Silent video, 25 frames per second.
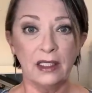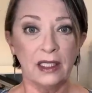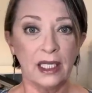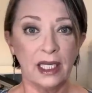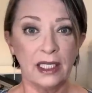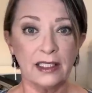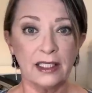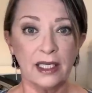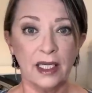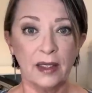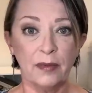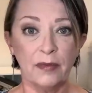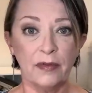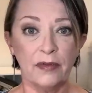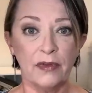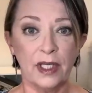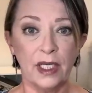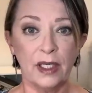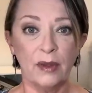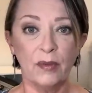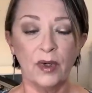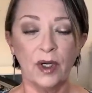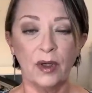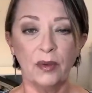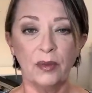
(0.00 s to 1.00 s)
that type of
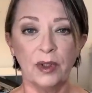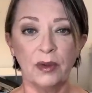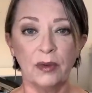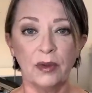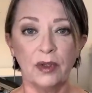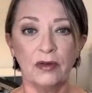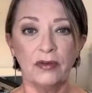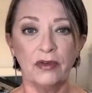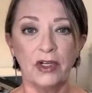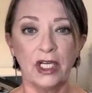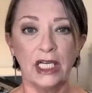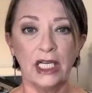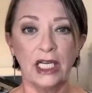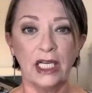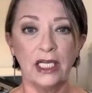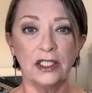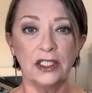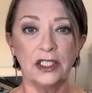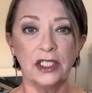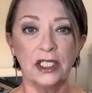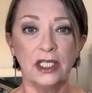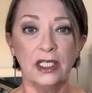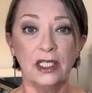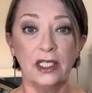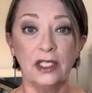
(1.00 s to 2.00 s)
thing while we were on vacation,